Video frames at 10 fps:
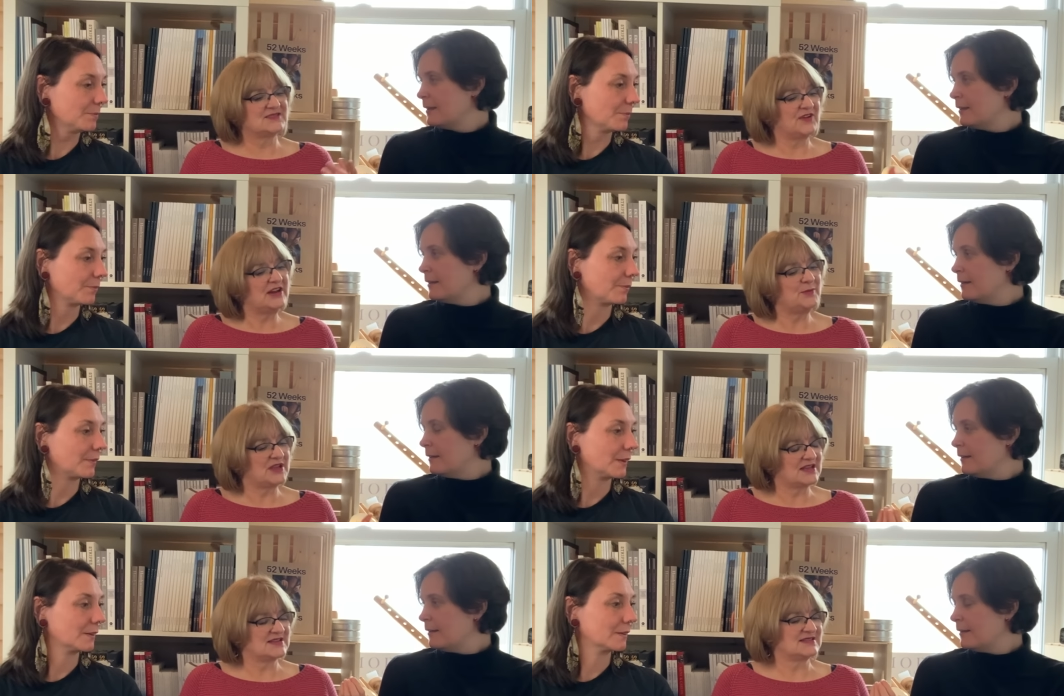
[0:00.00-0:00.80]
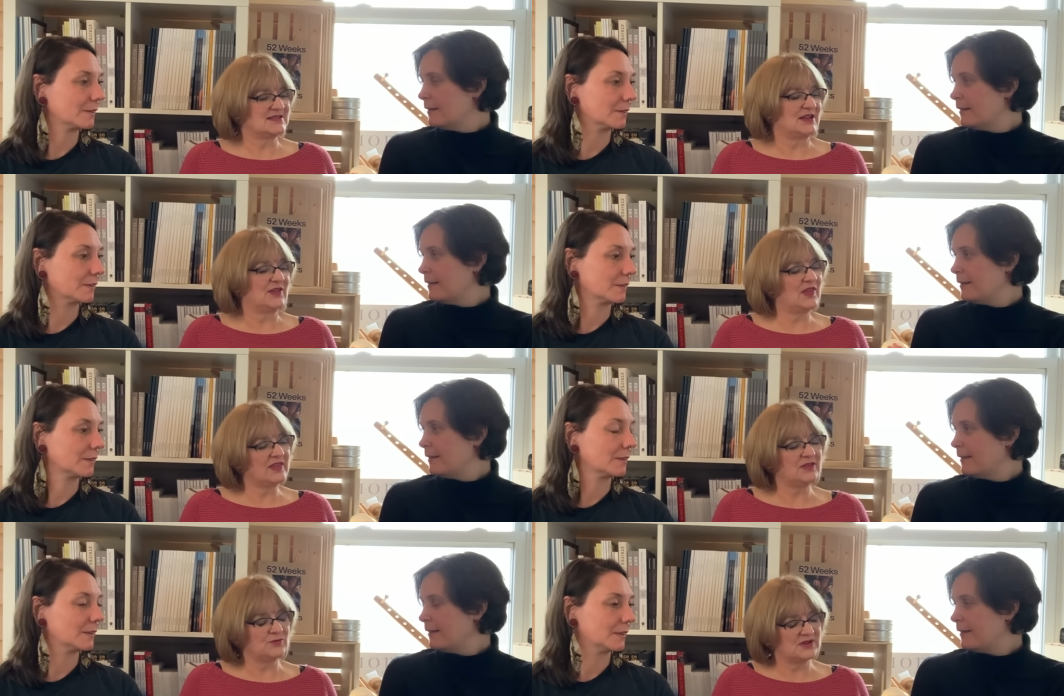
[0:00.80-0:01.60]
Speaker 1: funny because I
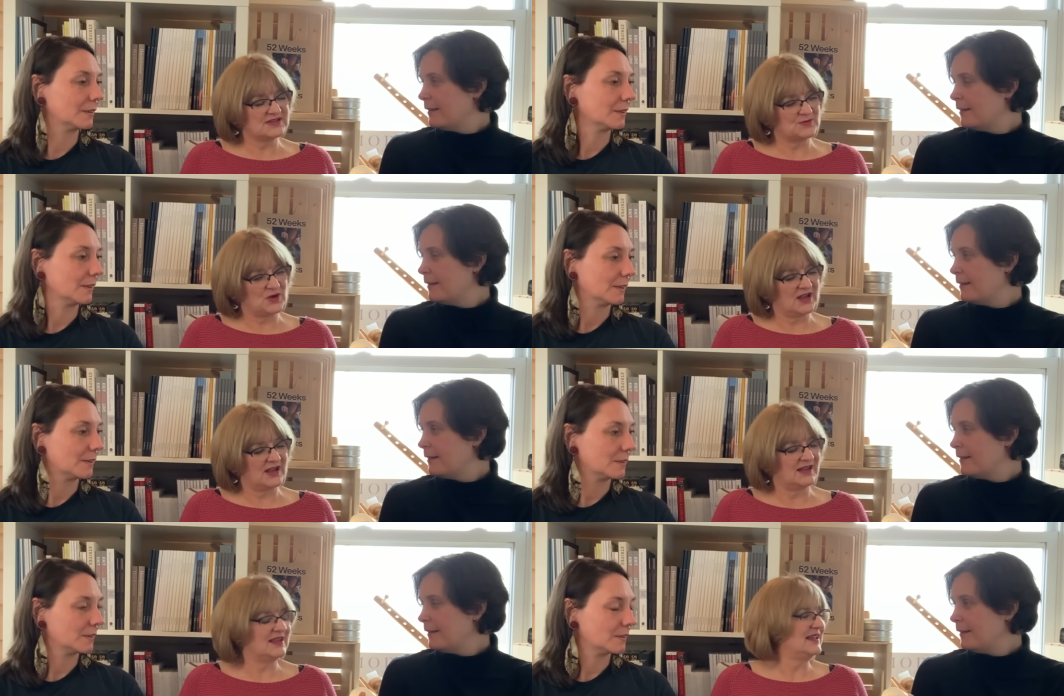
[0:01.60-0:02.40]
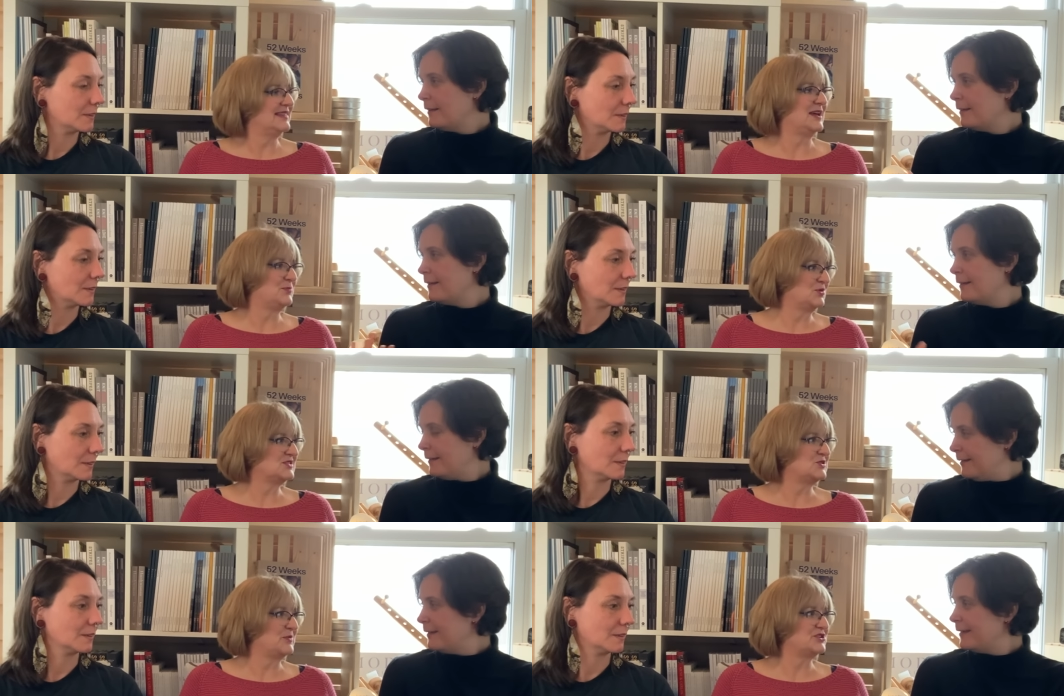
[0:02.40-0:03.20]
think the reason why I like that book
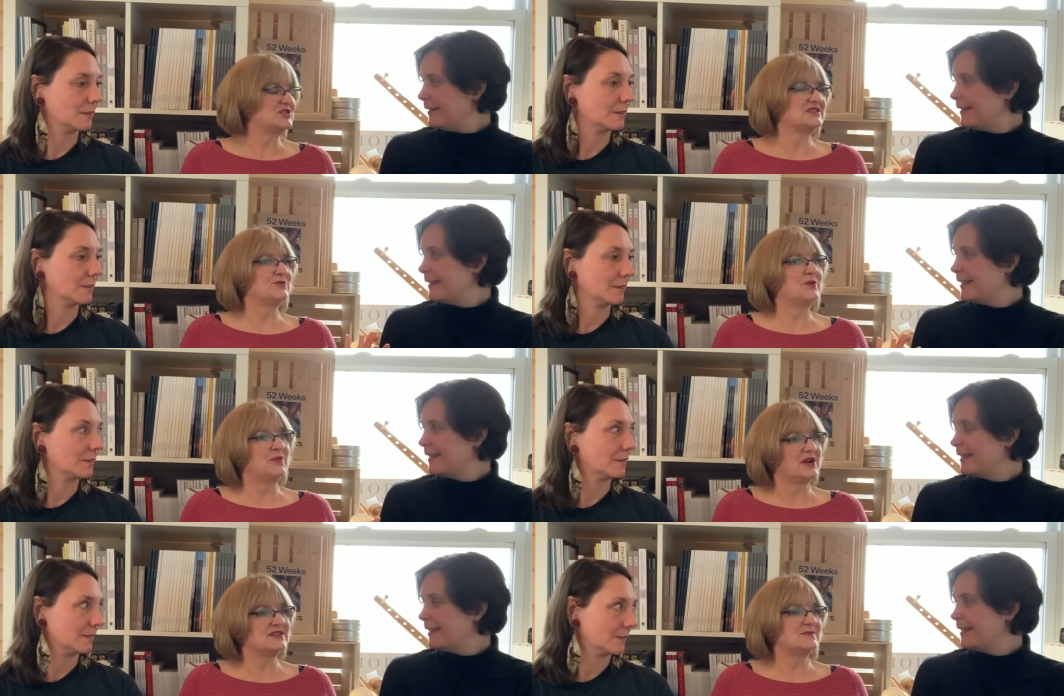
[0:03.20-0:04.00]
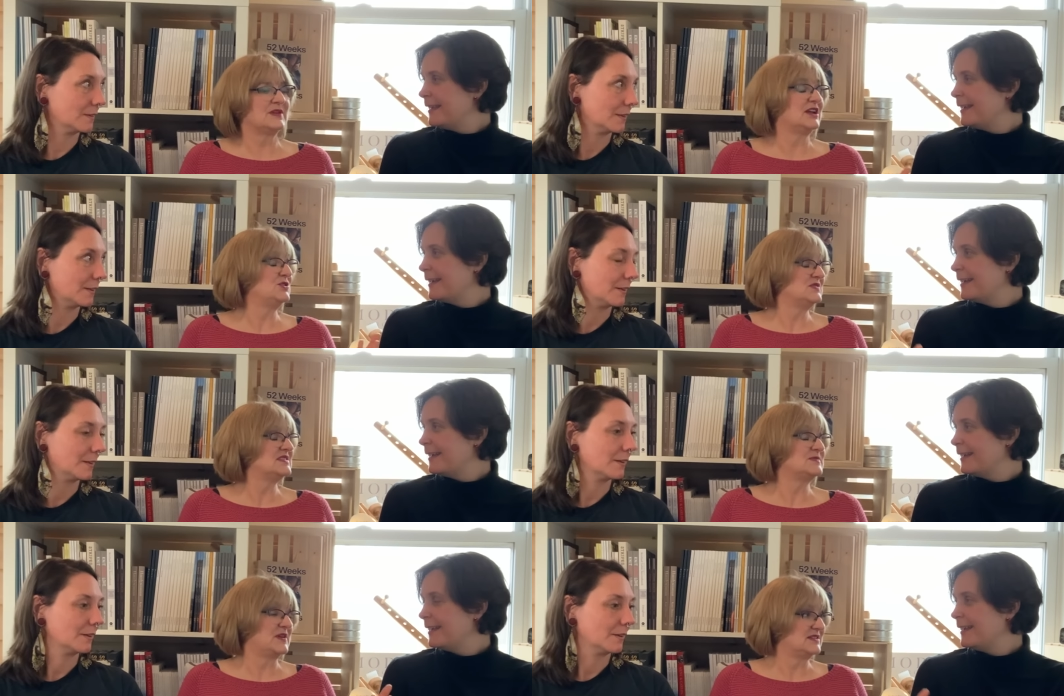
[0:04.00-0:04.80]
so much is it reminds me. I used to
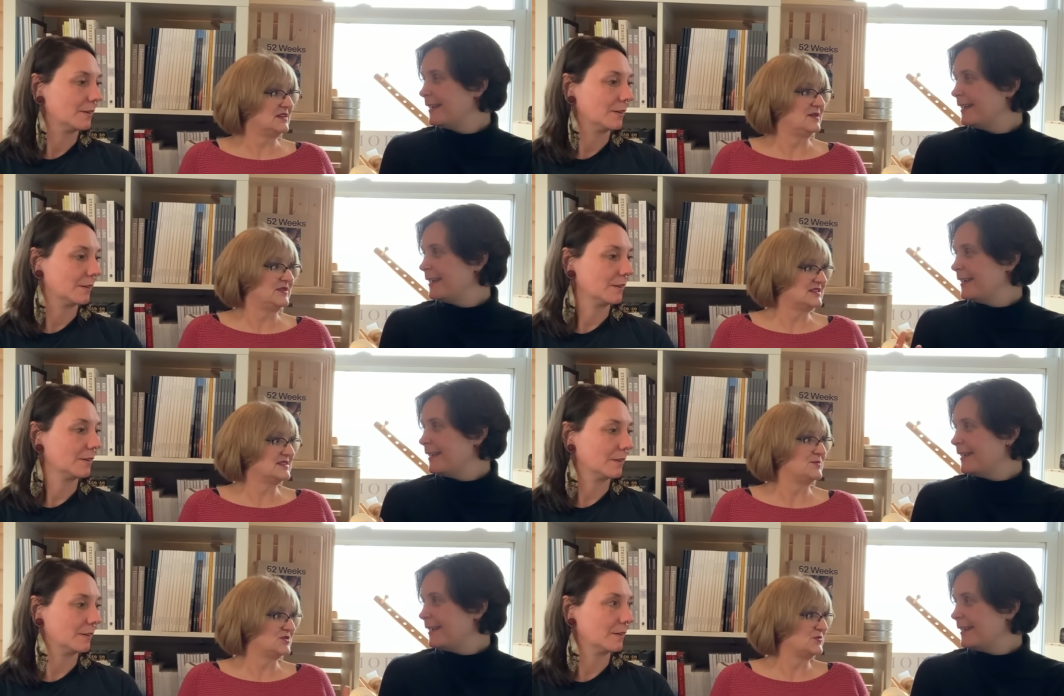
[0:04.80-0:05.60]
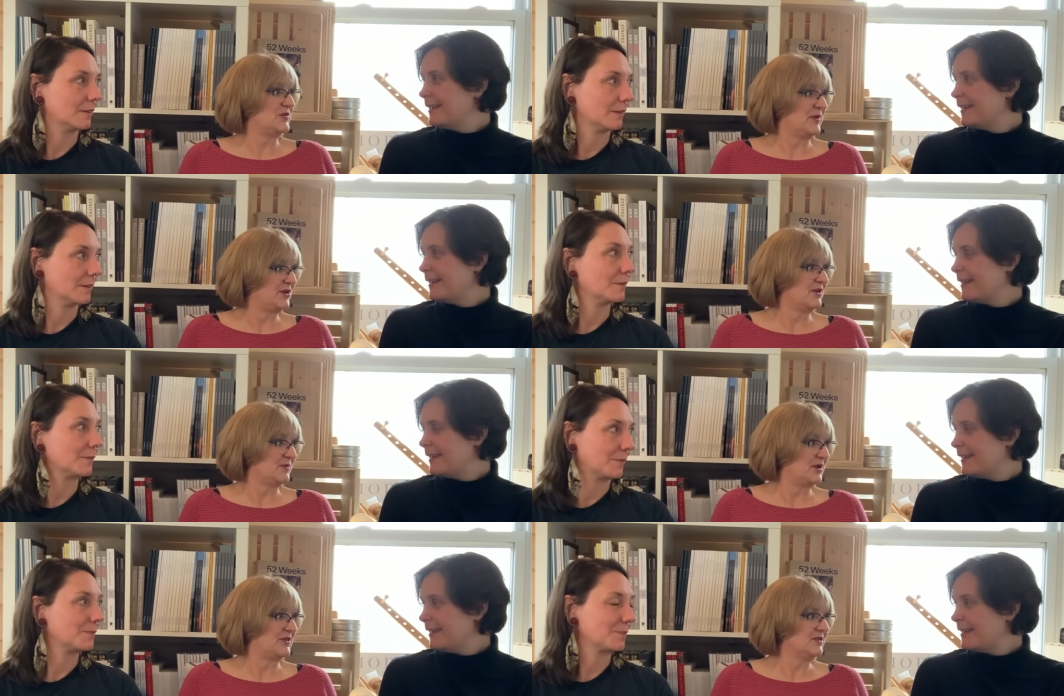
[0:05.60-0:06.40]
spend time in the summers with my
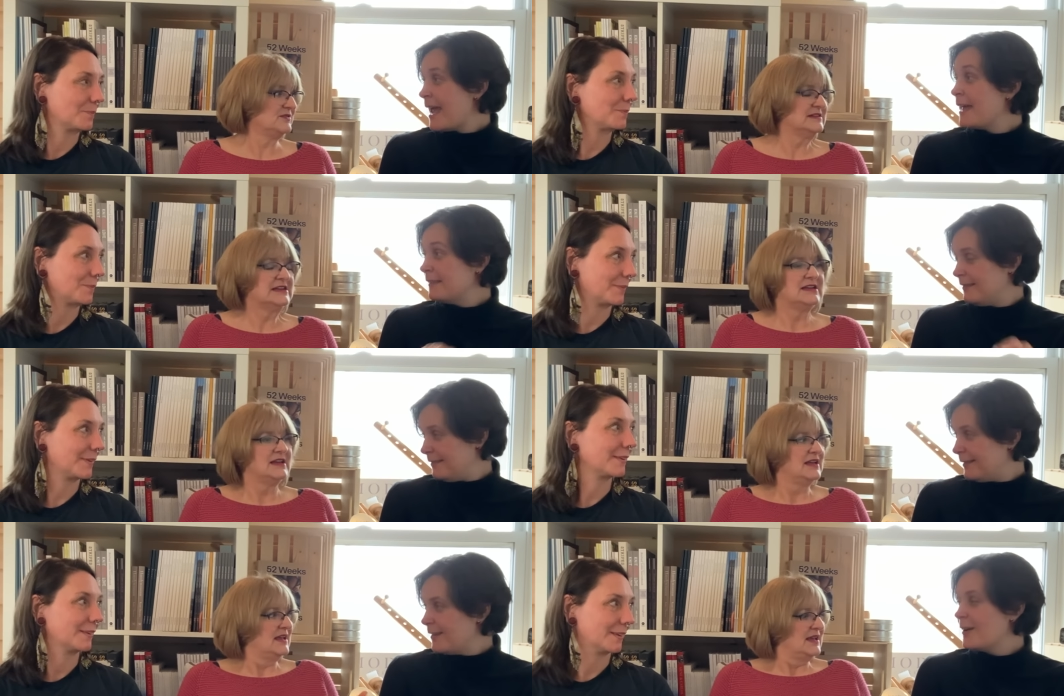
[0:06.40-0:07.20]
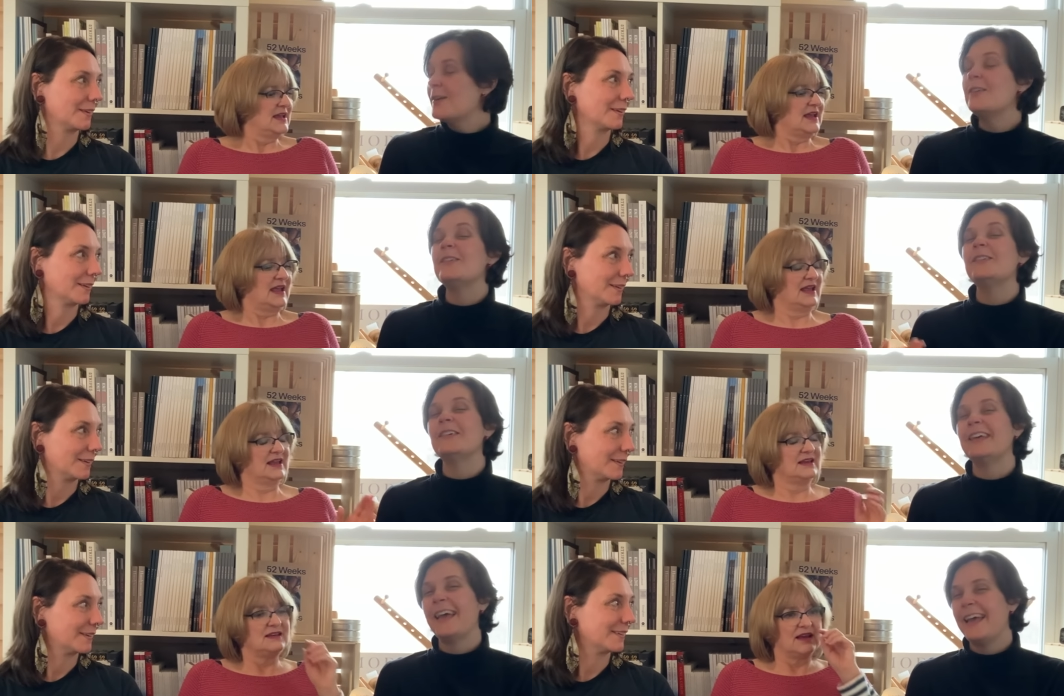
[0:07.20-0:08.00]
grandmother and oh,
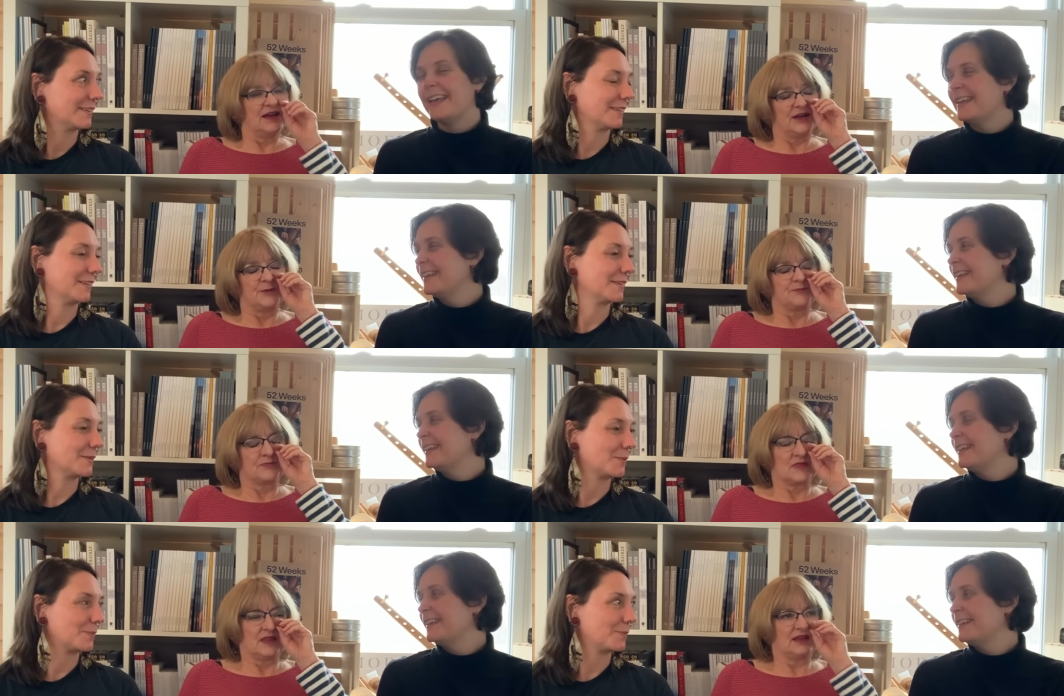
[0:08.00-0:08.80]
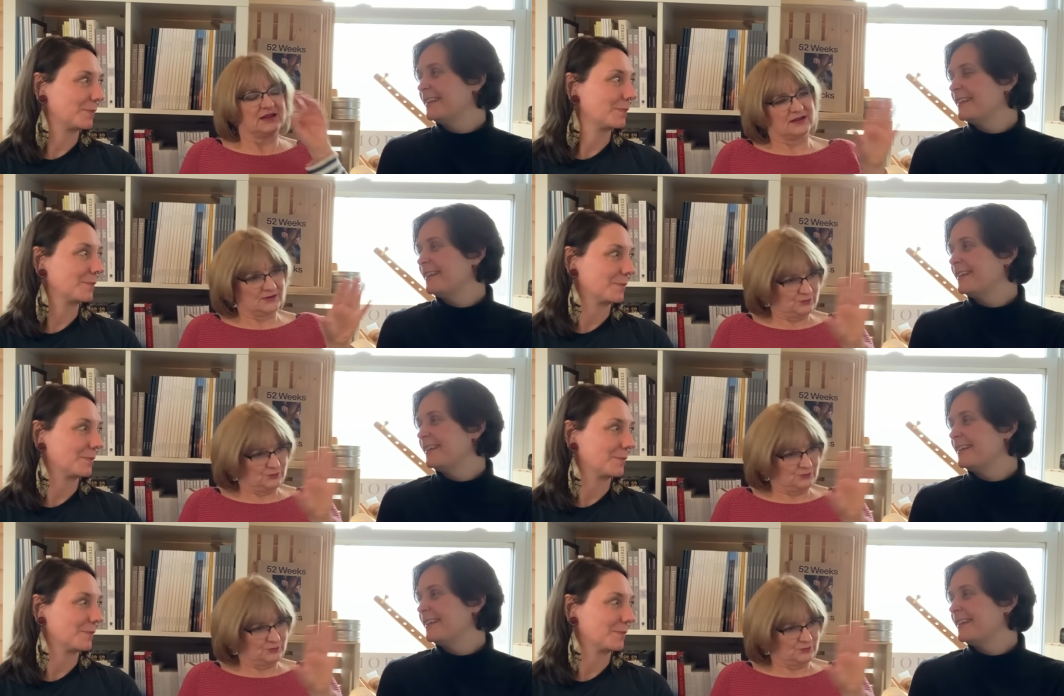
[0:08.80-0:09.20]
in um, like a